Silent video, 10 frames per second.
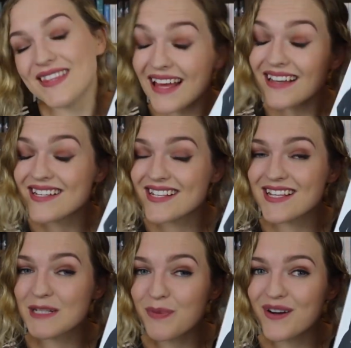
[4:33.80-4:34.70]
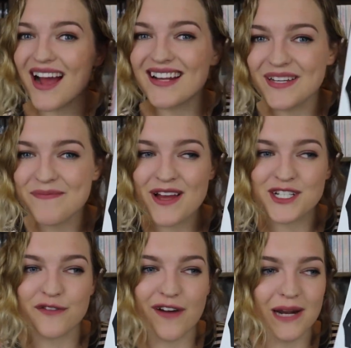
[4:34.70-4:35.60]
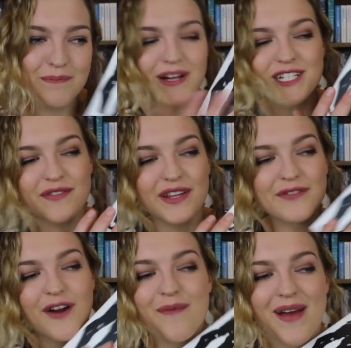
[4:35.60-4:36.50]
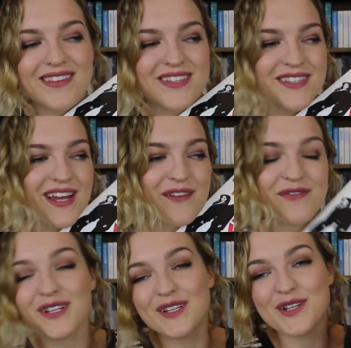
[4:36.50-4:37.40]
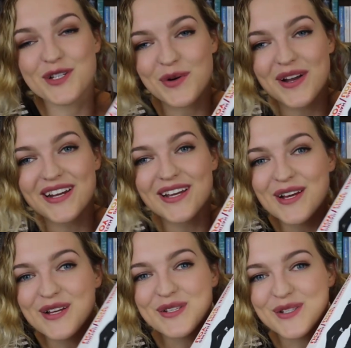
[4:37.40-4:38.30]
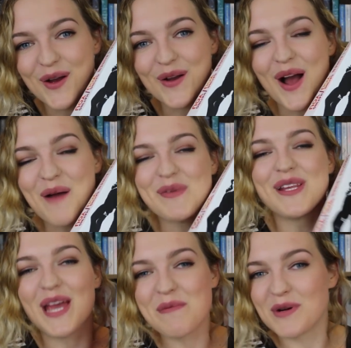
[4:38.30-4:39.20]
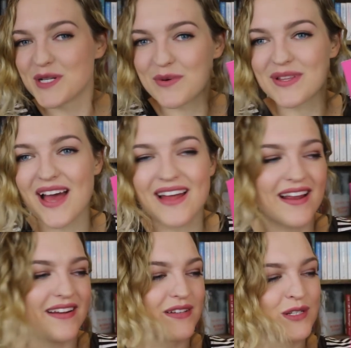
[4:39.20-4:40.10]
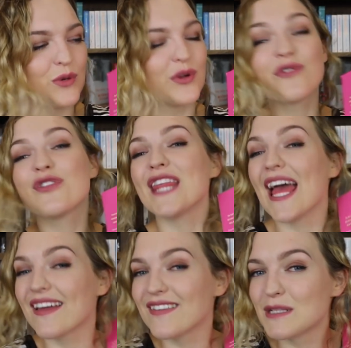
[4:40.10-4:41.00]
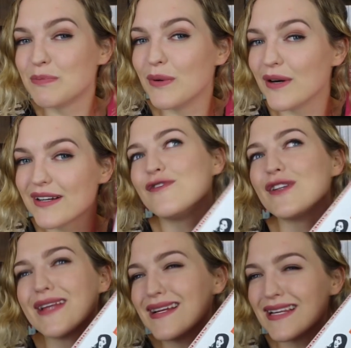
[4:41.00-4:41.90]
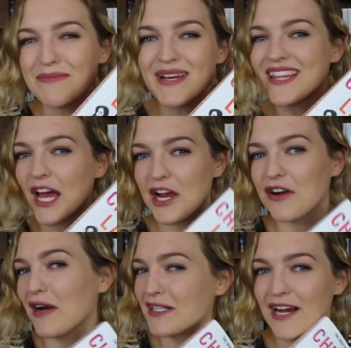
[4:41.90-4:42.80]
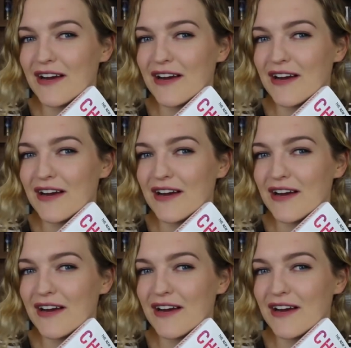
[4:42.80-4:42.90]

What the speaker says: But thanks to this book, I did manage to find a bunch of other romances that I really enjoyed, so I'm going to keep on doing that and sort of thank this book for leading me in that correct